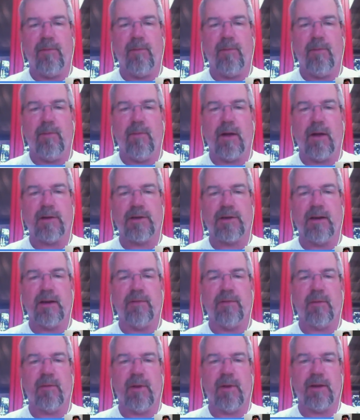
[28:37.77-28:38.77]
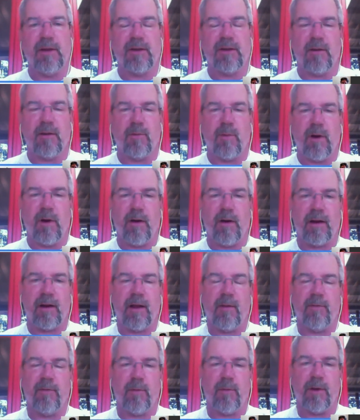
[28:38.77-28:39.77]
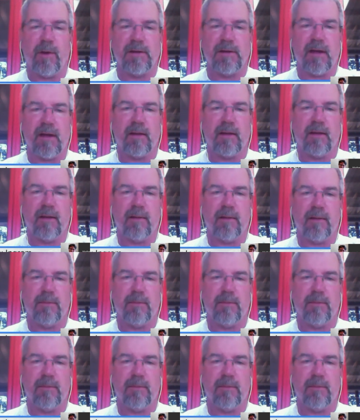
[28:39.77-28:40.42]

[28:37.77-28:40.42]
much information on where it came from exactly.